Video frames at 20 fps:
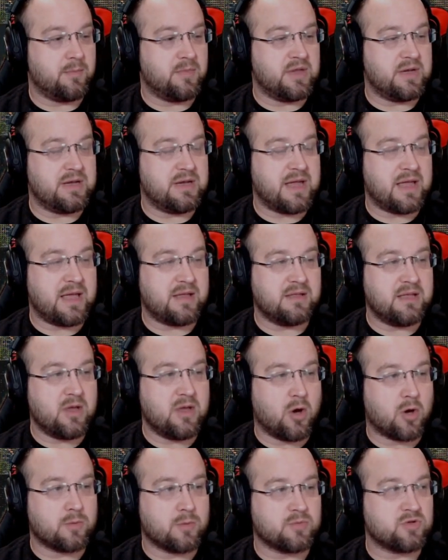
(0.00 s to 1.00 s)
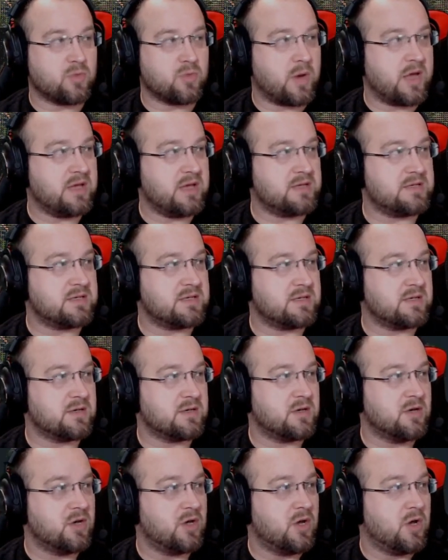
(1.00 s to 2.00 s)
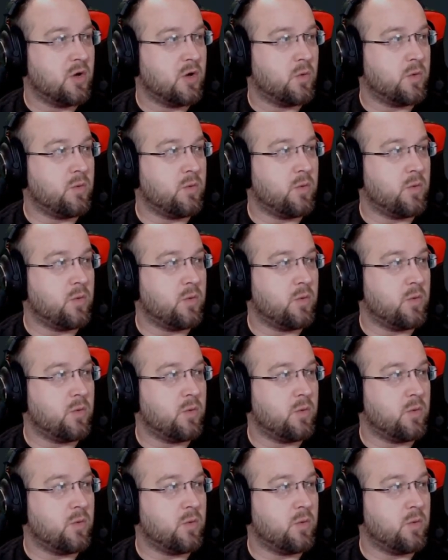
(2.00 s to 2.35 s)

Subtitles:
the daily arms race. We